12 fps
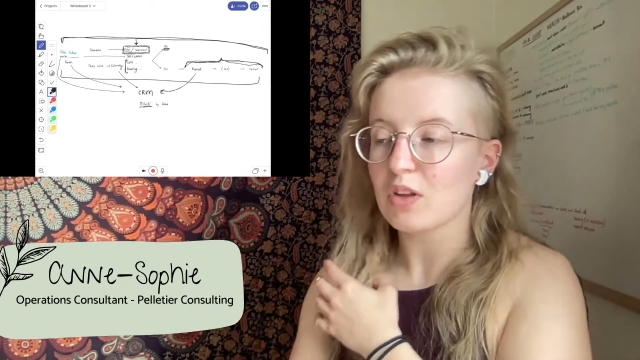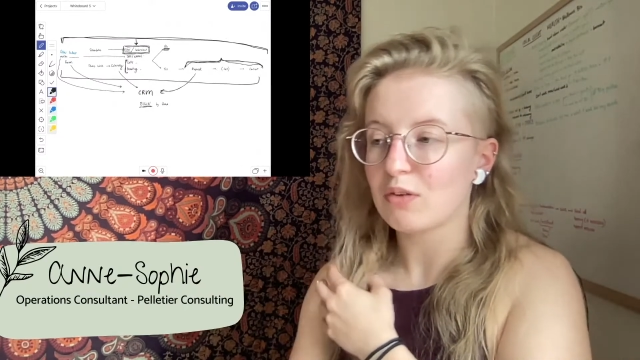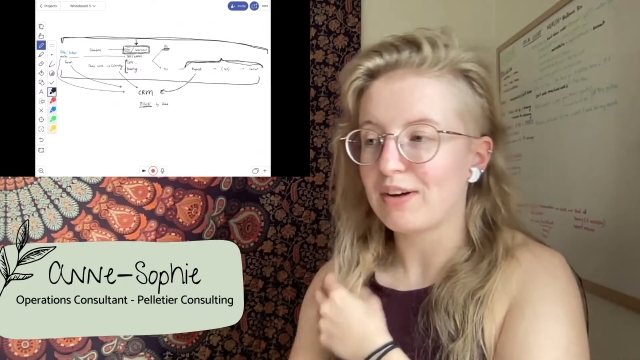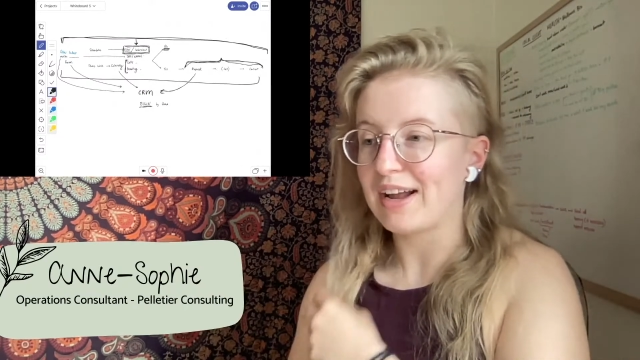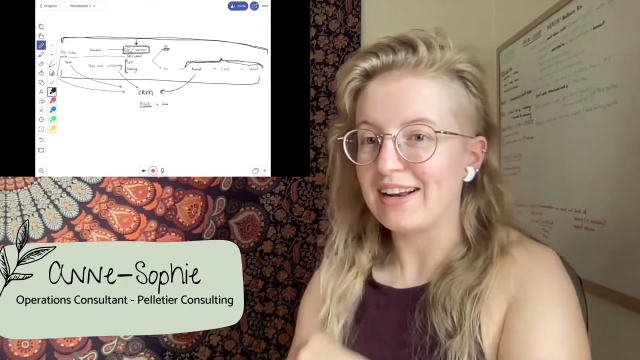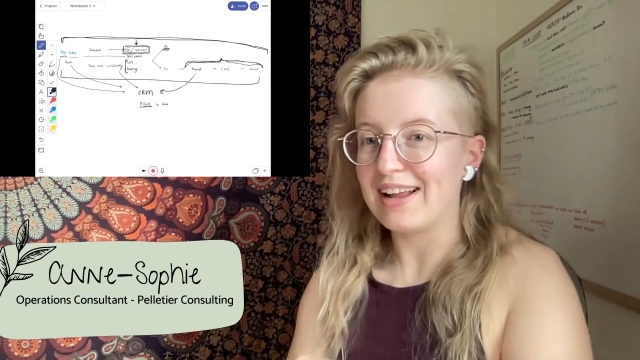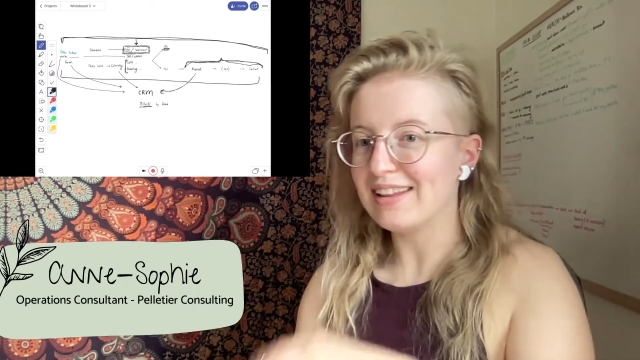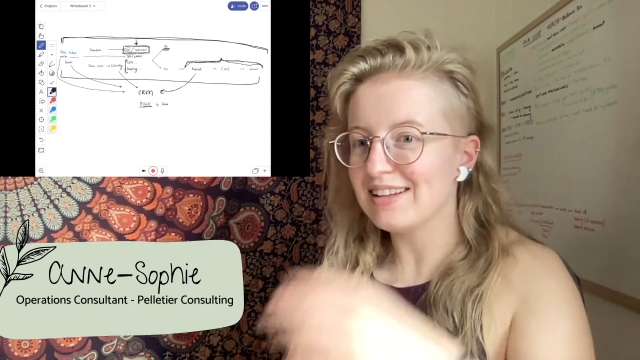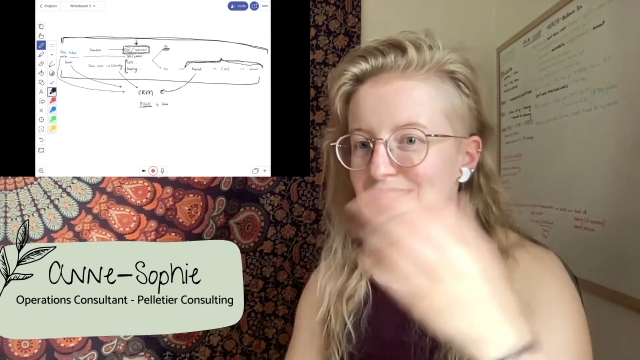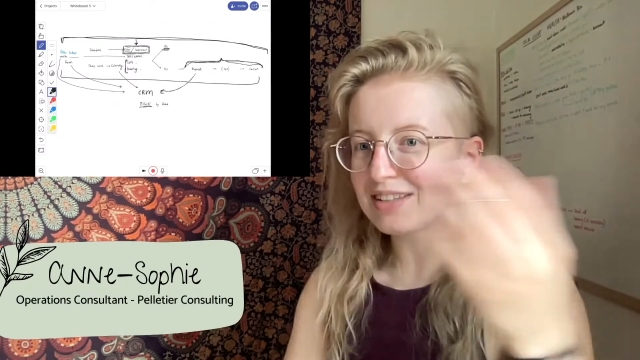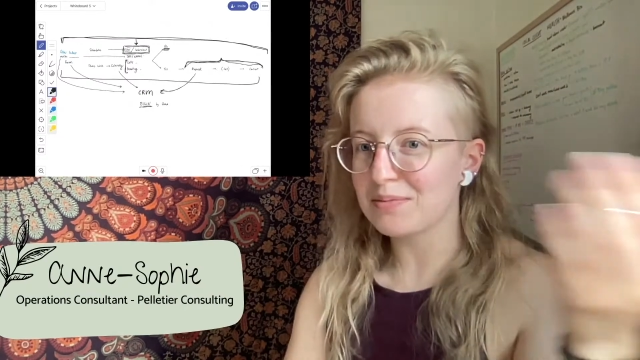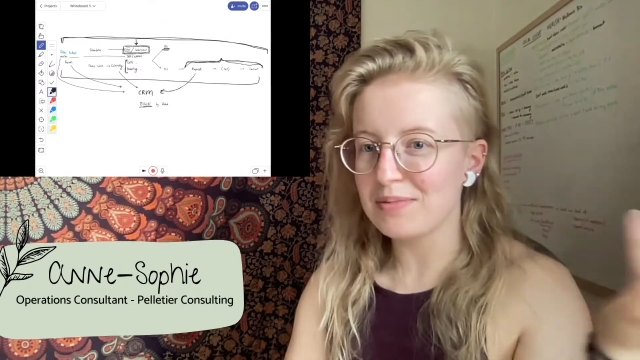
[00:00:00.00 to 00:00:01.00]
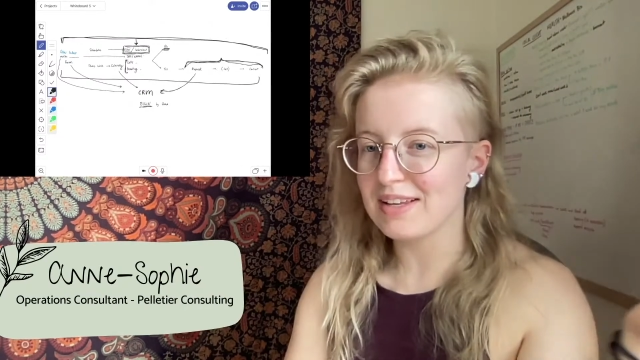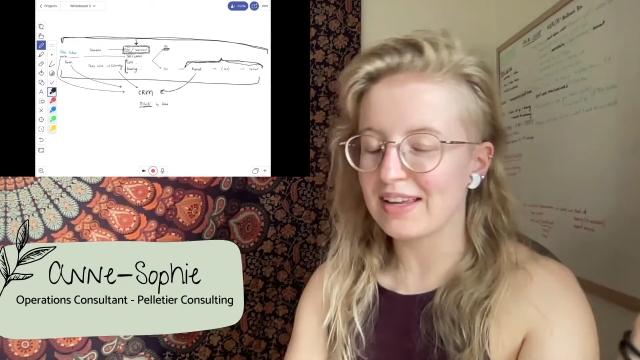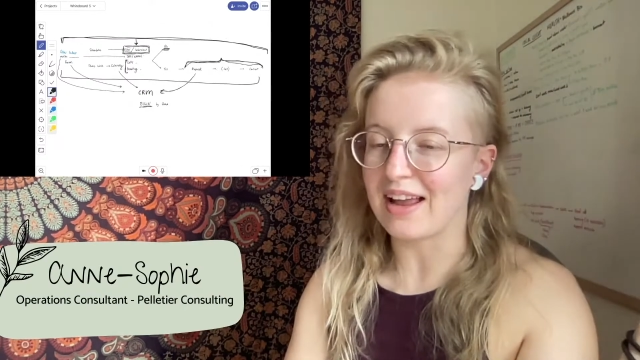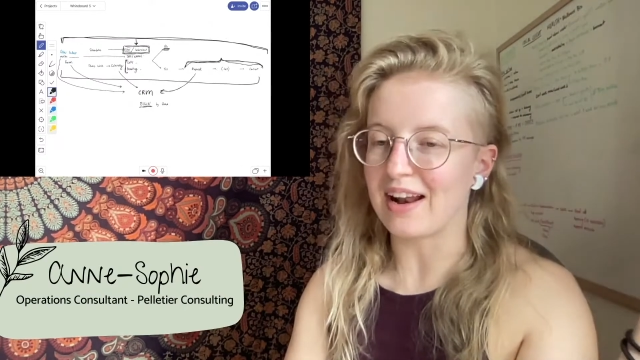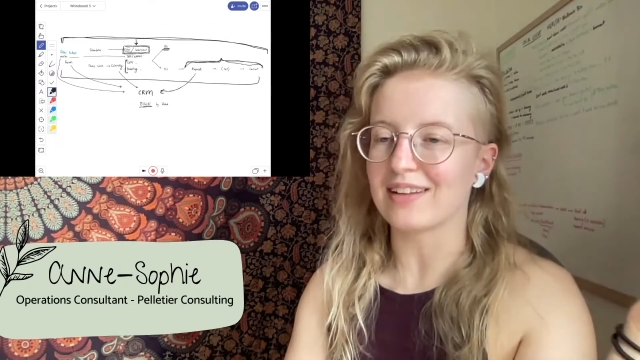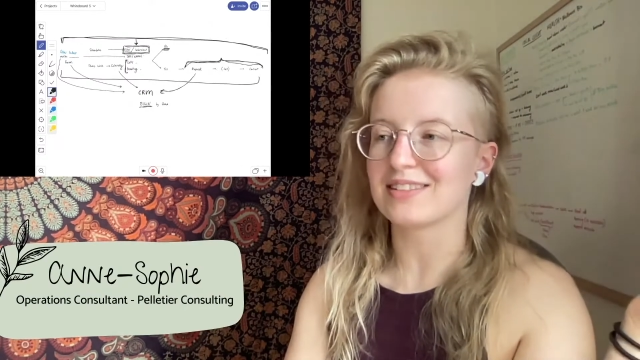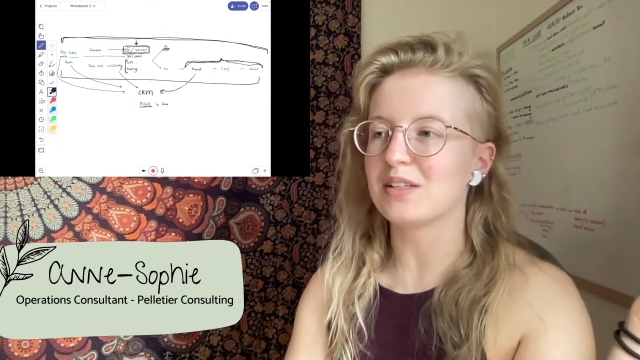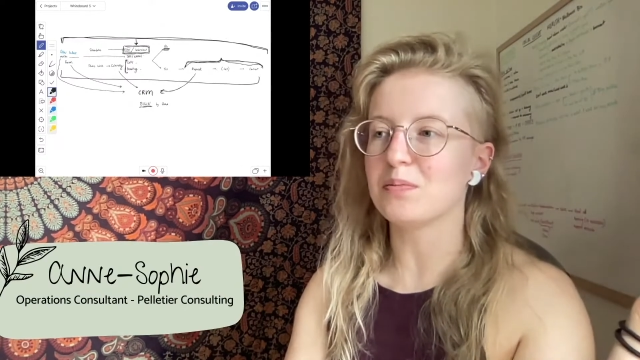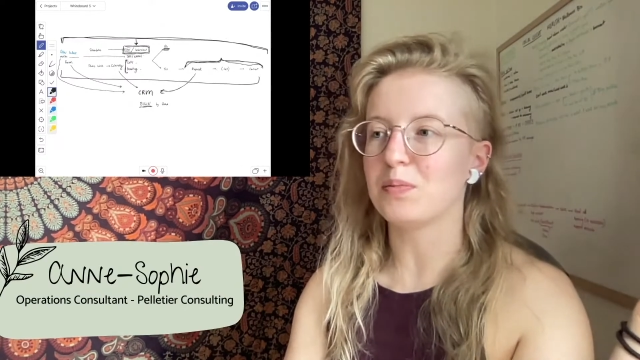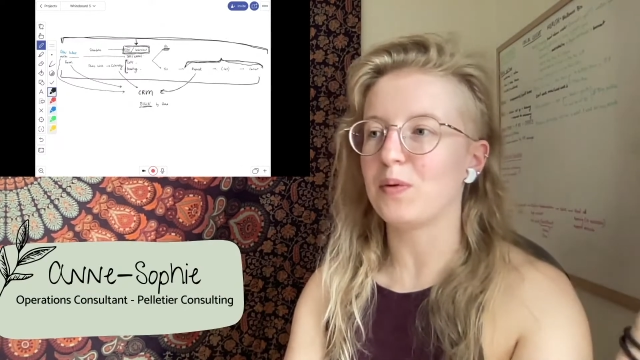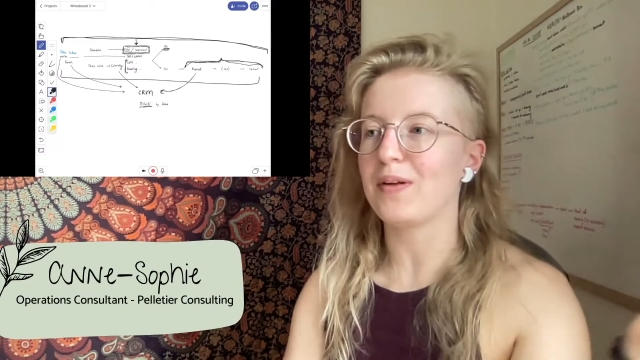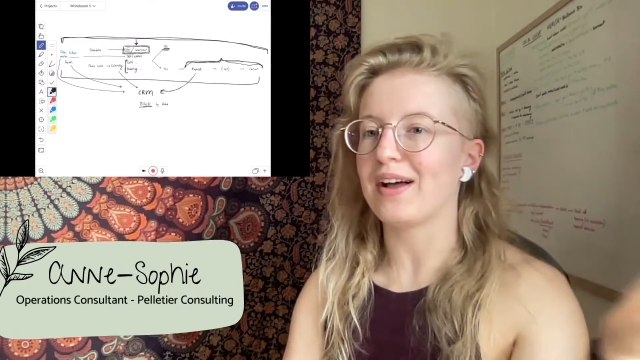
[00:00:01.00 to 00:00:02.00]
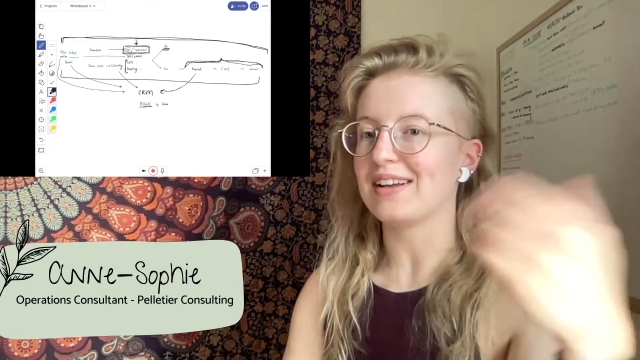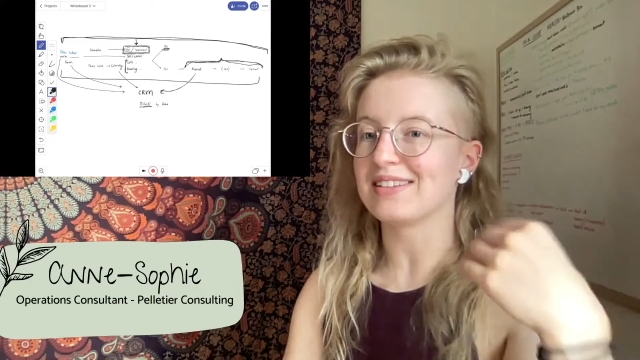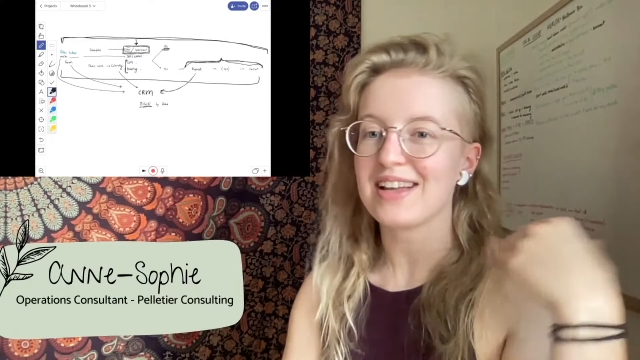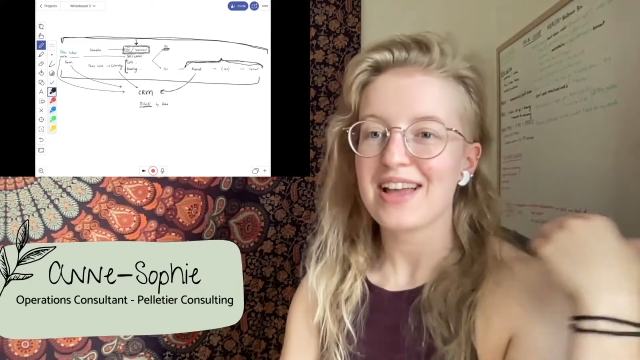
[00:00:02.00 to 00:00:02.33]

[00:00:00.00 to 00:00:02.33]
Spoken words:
right? And this could be, again, as simple as,